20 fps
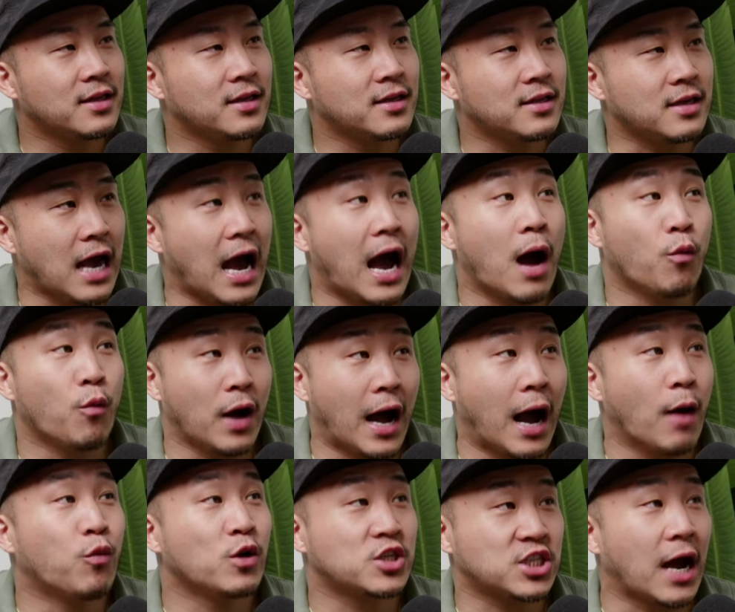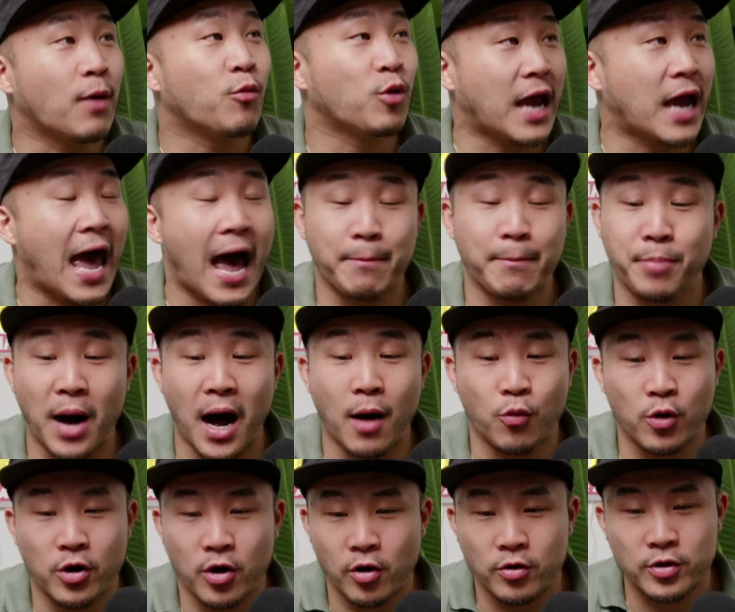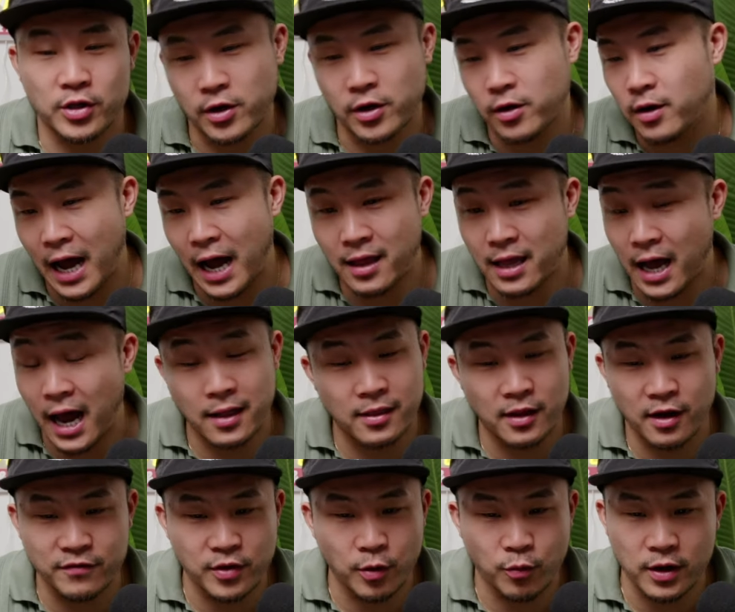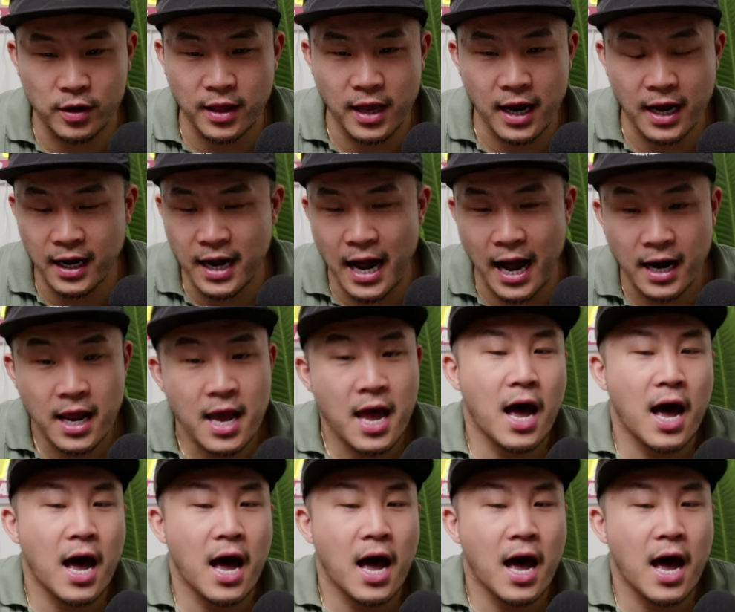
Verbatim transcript: Yeah, I wish I would have bought one earlier. I love the one that I got.